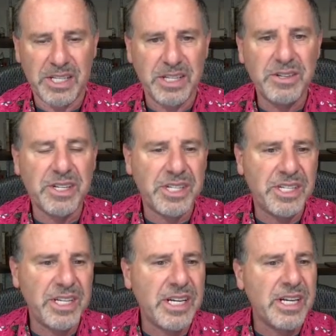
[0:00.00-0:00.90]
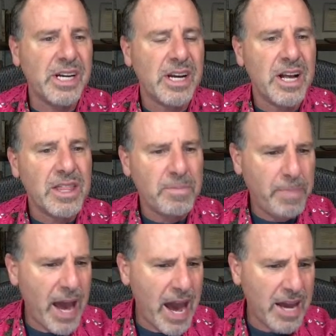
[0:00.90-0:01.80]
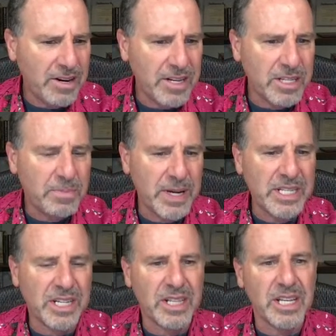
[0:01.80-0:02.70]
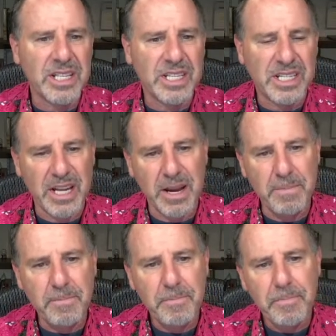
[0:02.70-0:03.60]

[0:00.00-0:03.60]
And you can see the pattern is basically the same.